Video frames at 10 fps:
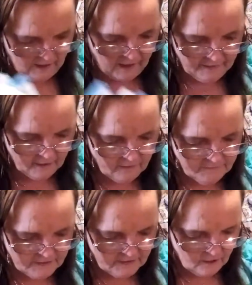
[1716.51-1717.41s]
I
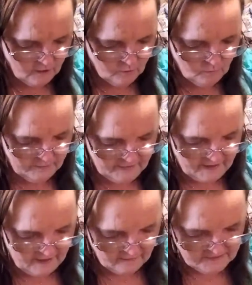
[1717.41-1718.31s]
love to know when they
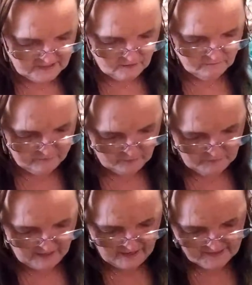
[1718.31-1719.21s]
have something from
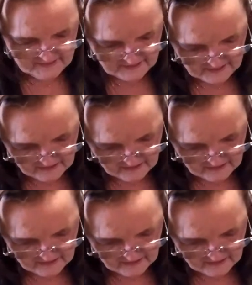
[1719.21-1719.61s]
last